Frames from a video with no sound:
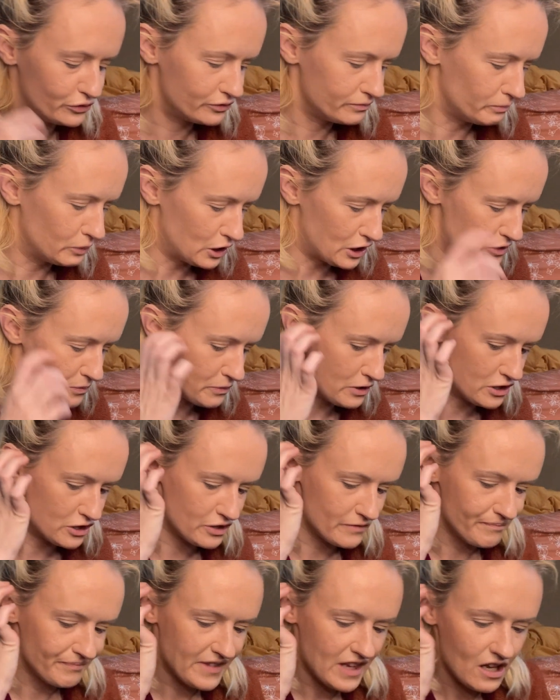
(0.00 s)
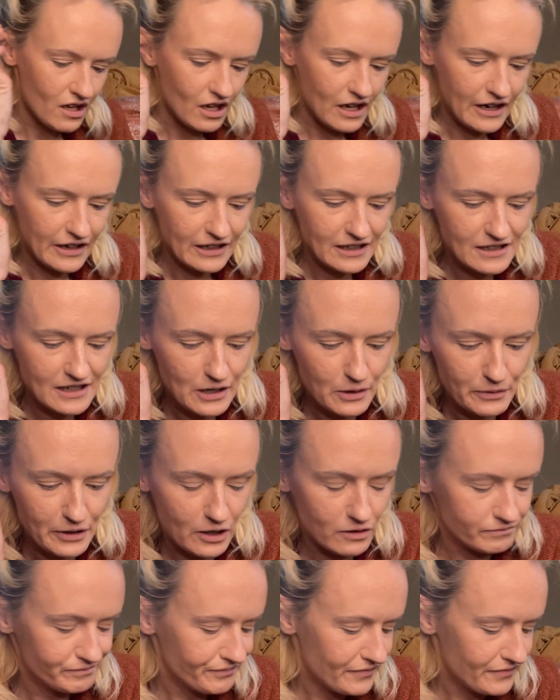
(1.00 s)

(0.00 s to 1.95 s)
blush brush. All right, here we go.